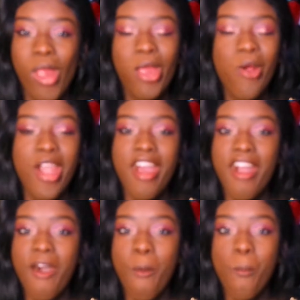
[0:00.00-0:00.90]
what is going to
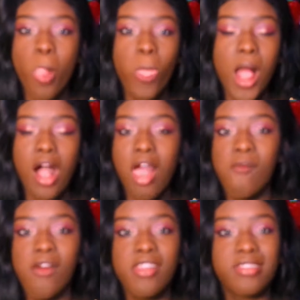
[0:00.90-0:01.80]
hell? All
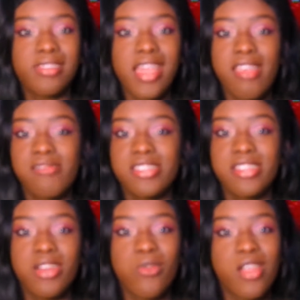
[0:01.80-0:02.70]
of us, every
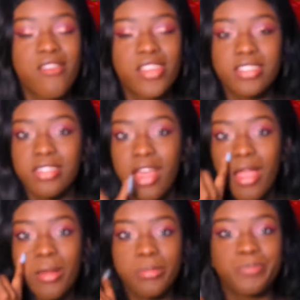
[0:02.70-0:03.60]
single one of us,
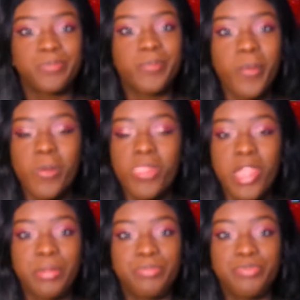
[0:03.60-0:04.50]
like,
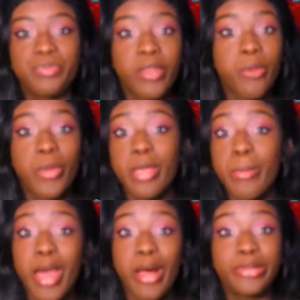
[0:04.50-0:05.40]
we
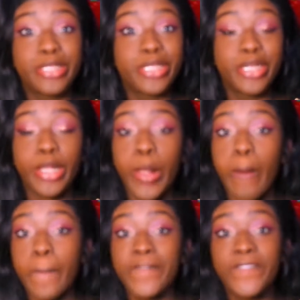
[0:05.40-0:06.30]
about to
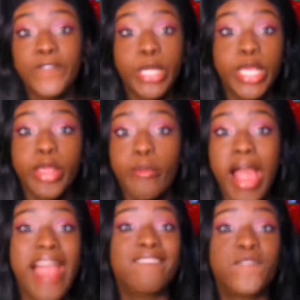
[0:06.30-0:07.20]
freaking
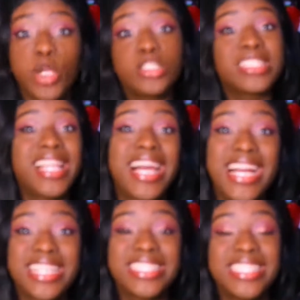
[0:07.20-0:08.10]
ride first
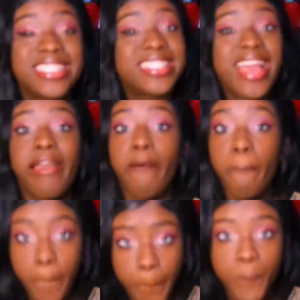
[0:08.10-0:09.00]
class into hell.
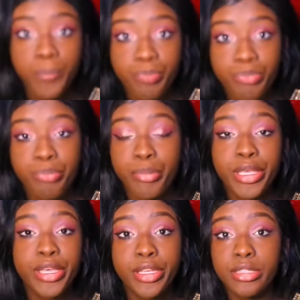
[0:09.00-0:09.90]

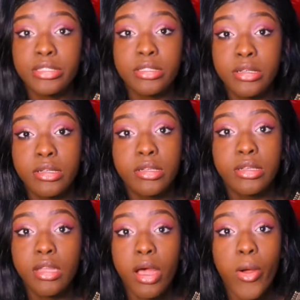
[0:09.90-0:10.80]
Because
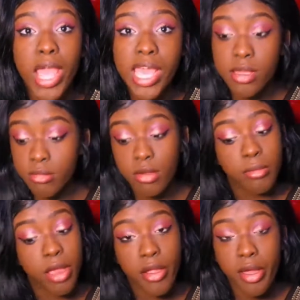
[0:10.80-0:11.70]
the way
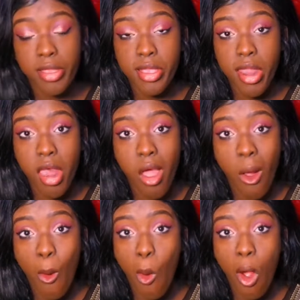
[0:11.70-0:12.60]
America's coming out,